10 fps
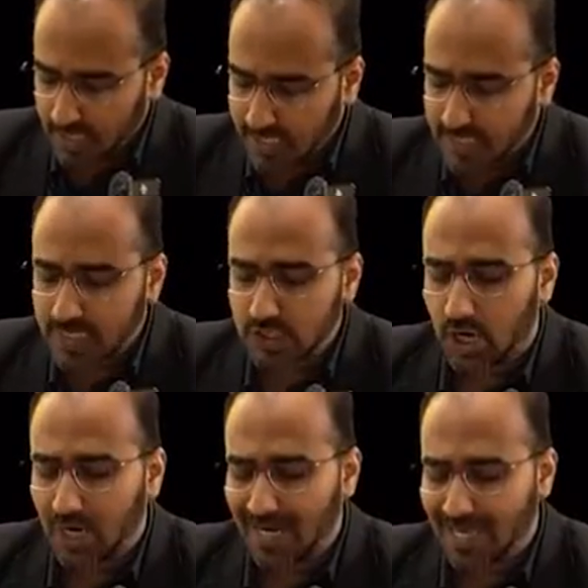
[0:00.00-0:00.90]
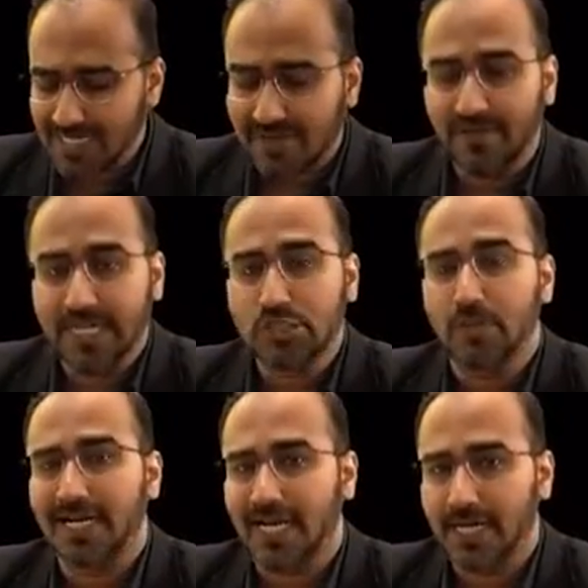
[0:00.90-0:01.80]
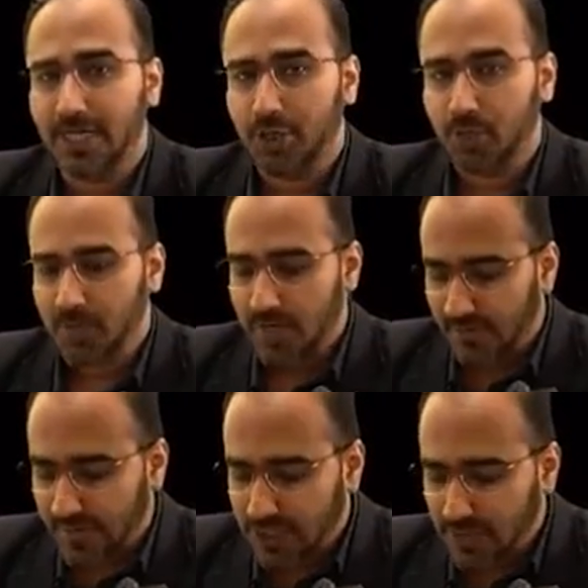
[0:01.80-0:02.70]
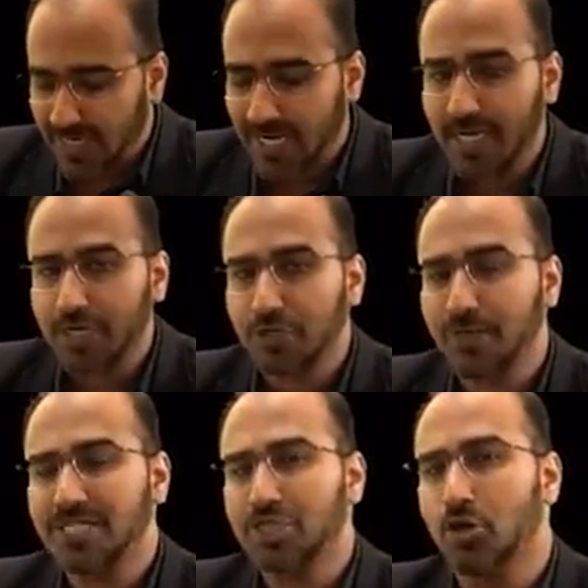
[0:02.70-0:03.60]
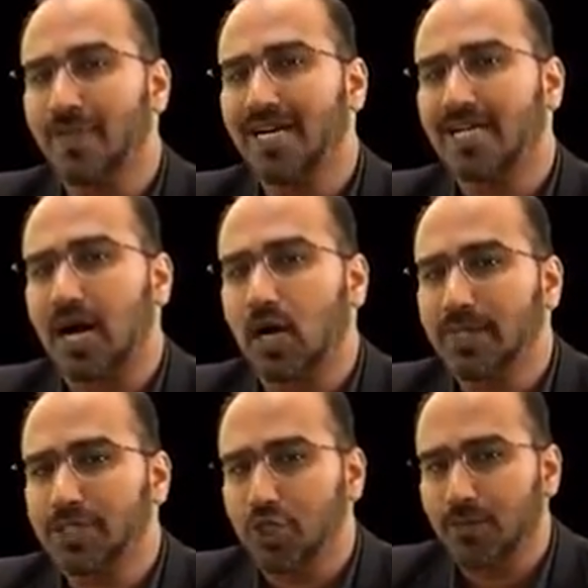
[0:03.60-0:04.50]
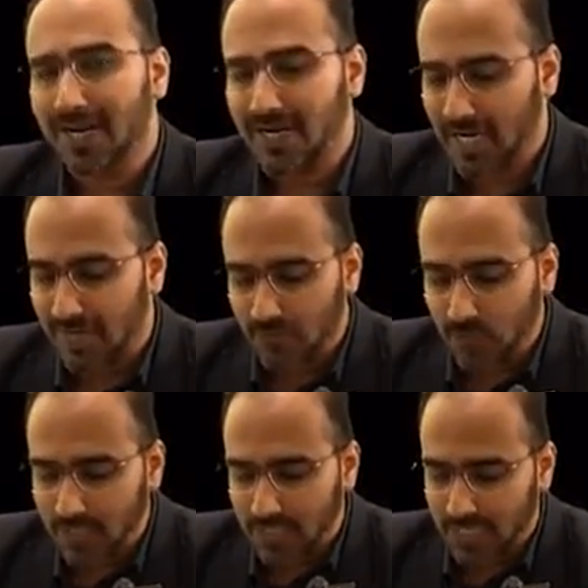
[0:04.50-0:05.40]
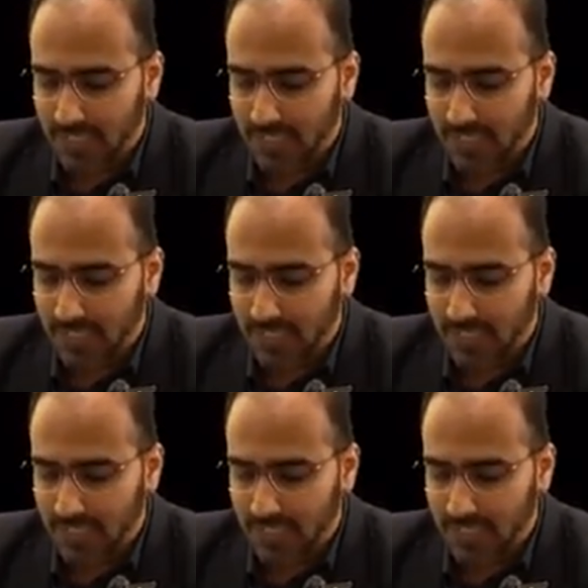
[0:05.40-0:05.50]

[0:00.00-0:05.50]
This is called as a flexometallic tube. Flexometallic tube means no matter how much you bend, it won't